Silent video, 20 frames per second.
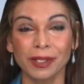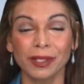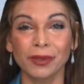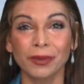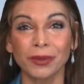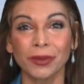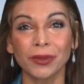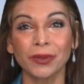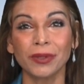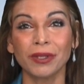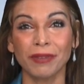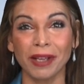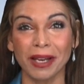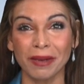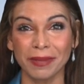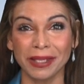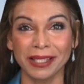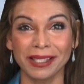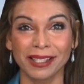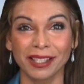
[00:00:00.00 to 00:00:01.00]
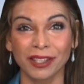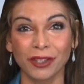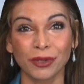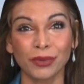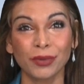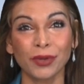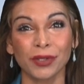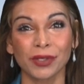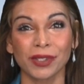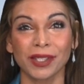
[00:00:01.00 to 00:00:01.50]
through developments
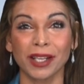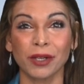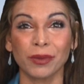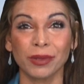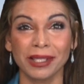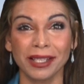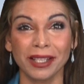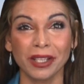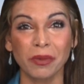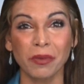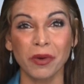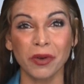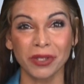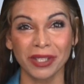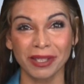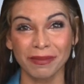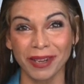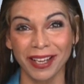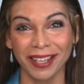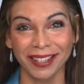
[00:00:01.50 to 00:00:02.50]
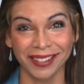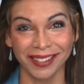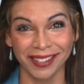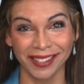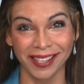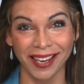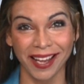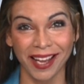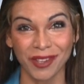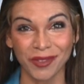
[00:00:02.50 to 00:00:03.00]
across equity and commodity markets
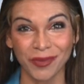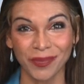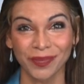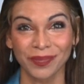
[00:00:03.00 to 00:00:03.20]
now.